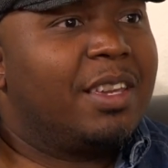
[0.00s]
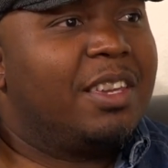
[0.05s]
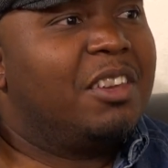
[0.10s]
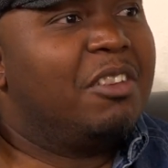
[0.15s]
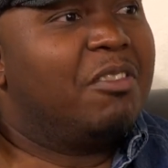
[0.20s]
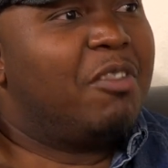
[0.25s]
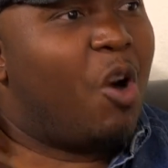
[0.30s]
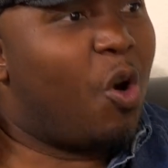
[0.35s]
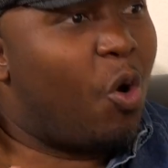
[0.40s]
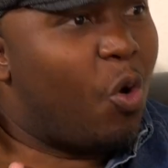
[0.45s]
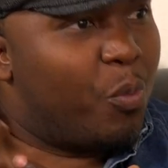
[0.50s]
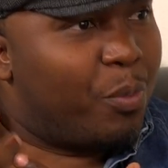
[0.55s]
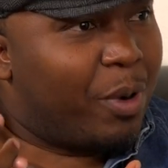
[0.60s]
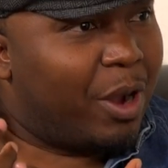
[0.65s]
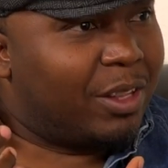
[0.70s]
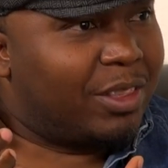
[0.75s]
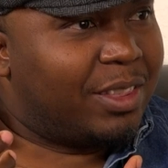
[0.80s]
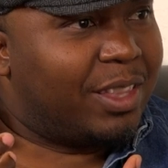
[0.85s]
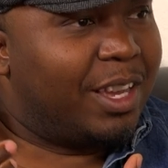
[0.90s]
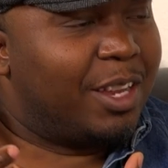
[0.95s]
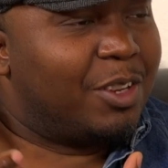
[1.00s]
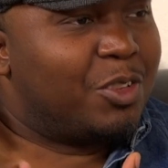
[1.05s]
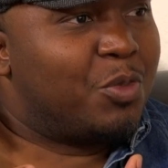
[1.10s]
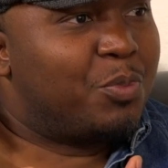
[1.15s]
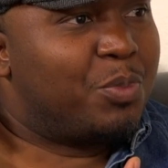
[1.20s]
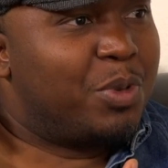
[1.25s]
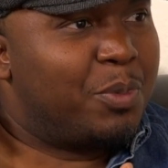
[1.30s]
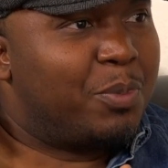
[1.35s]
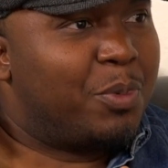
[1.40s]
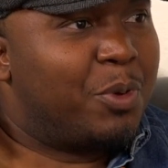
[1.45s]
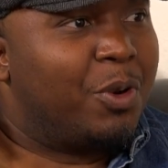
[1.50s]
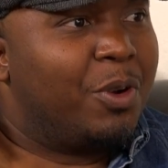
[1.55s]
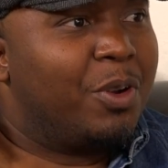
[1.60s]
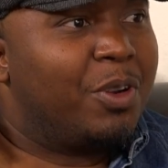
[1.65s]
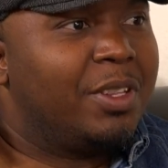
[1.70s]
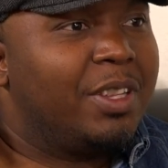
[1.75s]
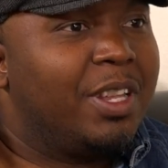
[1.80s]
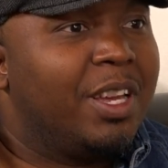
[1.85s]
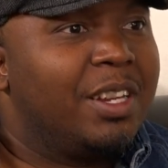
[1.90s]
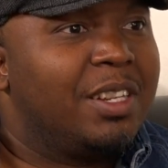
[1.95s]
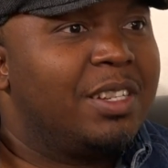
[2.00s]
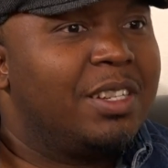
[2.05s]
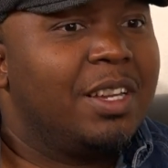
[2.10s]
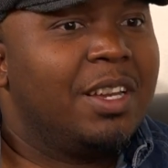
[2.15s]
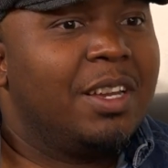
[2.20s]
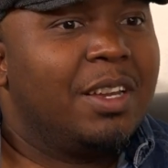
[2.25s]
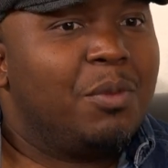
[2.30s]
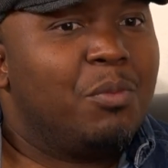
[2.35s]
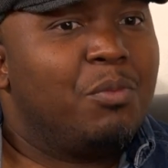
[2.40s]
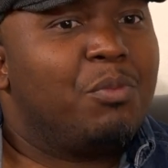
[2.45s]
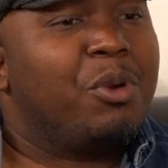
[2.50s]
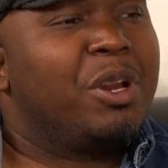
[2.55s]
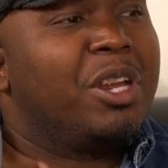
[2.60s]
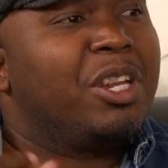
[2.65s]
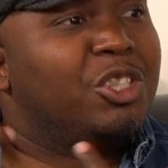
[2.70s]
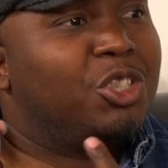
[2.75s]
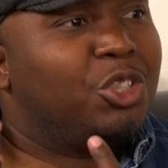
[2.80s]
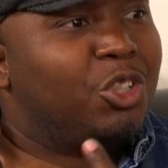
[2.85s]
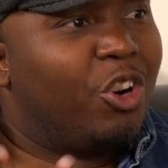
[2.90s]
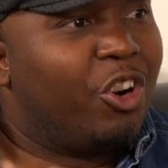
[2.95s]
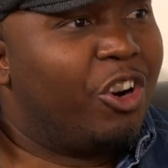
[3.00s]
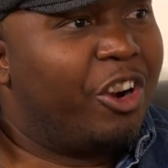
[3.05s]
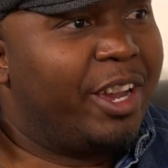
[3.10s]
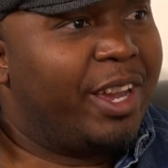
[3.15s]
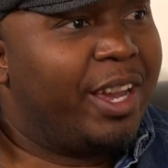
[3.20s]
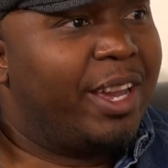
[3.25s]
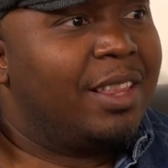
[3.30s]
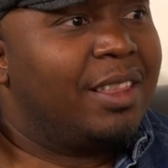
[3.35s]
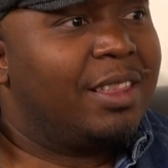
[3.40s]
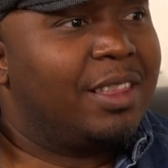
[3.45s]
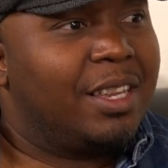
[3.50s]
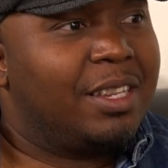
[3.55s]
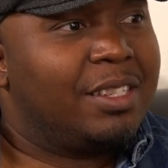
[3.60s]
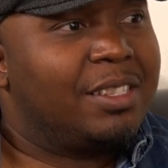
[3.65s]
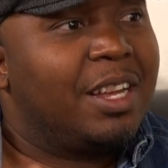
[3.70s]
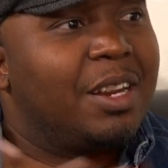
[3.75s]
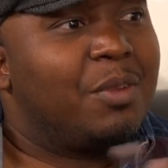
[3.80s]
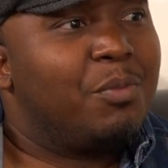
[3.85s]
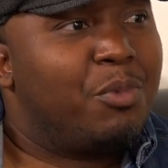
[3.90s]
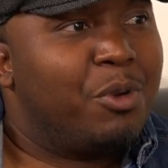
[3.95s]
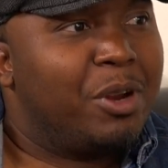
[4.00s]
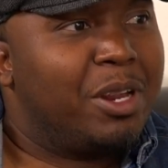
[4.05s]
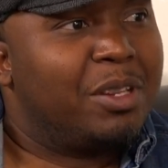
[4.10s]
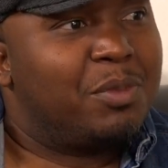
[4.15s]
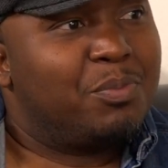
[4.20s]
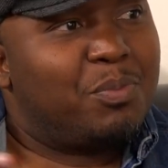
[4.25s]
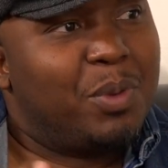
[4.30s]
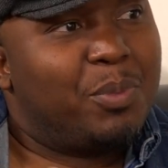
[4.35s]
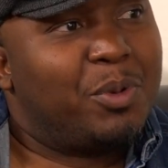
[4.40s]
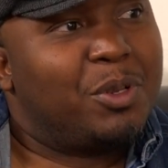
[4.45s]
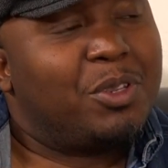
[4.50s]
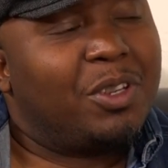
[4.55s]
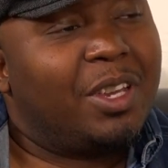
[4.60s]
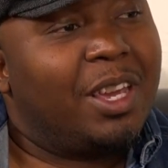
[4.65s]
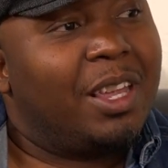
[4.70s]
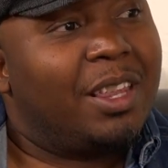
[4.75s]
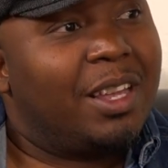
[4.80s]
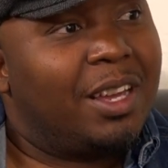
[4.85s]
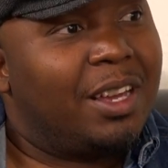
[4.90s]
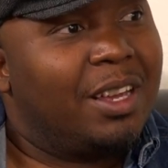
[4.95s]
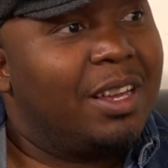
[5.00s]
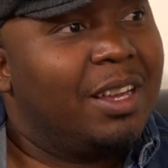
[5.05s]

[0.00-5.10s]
give hope out there to people, that bring joy and things that bring people together